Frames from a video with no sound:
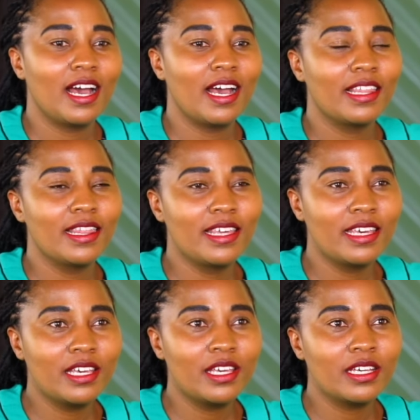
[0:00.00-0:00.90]
I
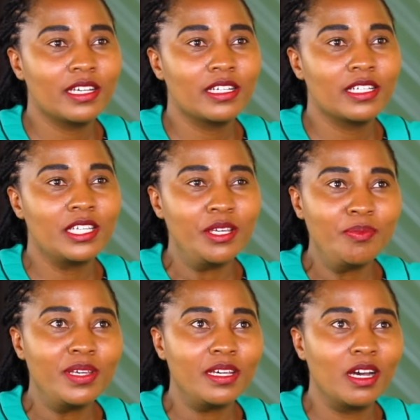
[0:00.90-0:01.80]
think, give
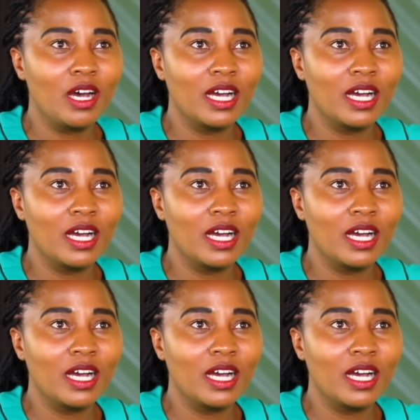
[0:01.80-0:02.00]
me,